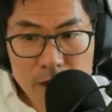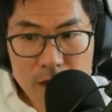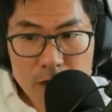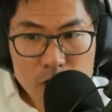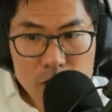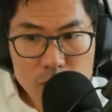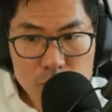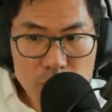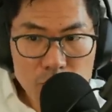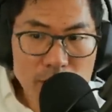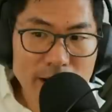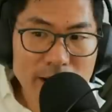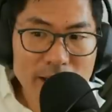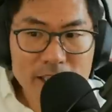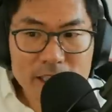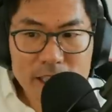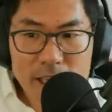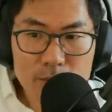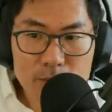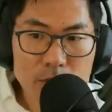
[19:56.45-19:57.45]
to provide an
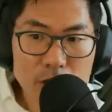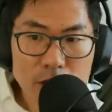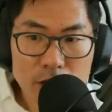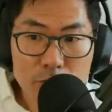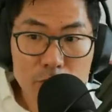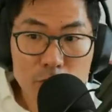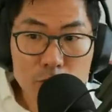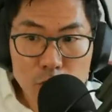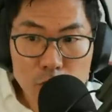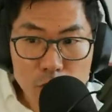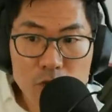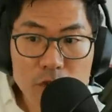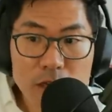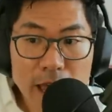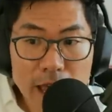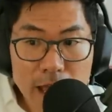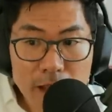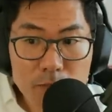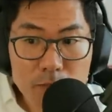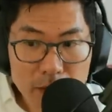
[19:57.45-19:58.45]
example of growth
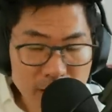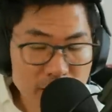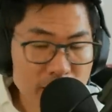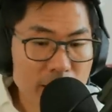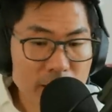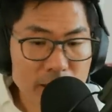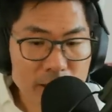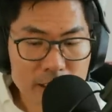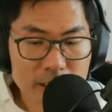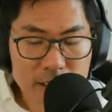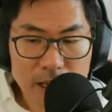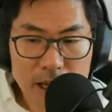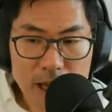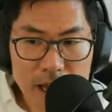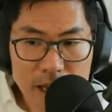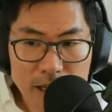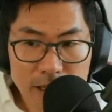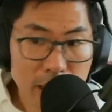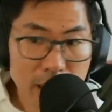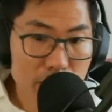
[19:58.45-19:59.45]
and maintenance
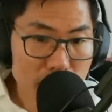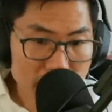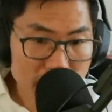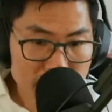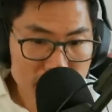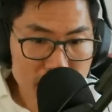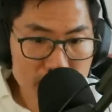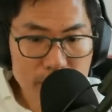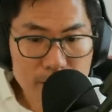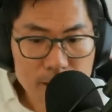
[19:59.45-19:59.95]
CapEx.